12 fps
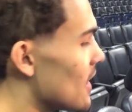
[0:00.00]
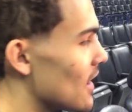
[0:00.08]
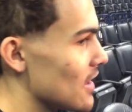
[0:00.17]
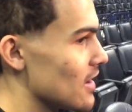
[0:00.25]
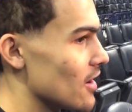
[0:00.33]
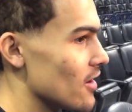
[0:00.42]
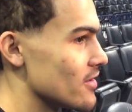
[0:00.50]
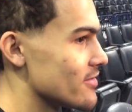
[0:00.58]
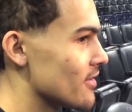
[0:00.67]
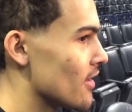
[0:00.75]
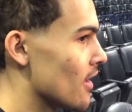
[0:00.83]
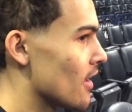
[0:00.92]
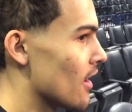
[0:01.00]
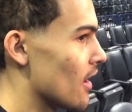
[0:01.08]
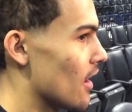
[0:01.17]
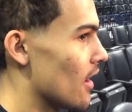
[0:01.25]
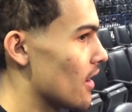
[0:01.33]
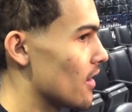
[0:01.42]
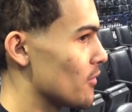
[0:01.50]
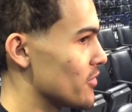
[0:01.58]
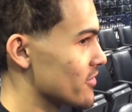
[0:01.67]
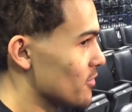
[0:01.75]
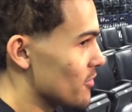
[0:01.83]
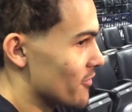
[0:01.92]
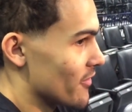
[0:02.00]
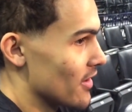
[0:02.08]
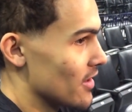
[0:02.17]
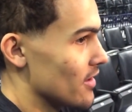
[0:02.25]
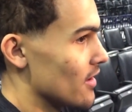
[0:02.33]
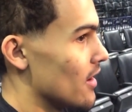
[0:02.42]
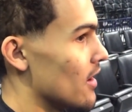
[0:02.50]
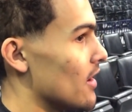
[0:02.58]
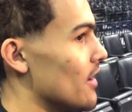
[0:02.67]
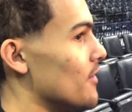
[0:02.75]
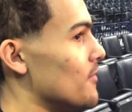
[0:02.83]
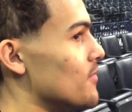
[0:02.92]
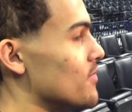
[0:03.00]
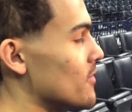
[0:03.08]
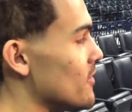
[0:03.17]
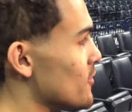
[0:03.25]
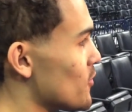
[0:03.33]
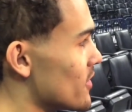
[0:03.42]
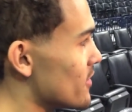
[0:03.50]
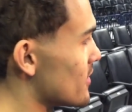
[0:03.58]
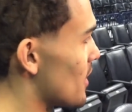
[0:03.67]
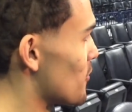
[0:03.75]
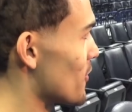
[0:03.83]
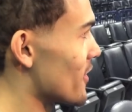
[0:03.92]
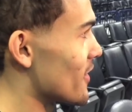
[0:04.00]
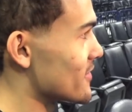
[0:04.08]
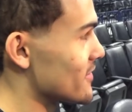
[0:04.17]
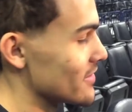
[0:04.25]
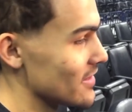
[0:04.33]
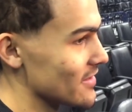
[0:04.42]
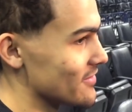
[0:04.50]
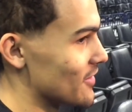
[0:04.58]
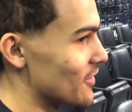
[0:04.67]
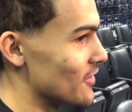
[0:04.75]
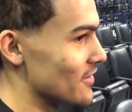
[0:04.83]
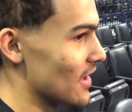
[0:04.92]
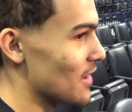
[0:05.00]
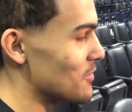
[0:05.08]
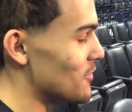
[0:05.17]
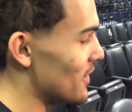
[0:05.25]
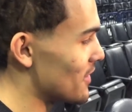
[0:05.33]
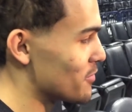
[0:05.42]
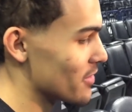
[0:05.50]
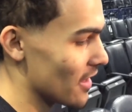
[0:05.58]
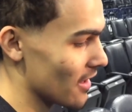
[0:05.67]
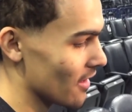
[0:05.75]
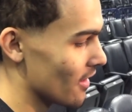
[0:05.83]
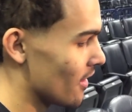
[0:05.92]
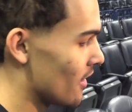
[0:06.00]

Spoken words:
Yeah, no, it's going to be fun. He's one of the top point guards in the league, so got to be ready to play.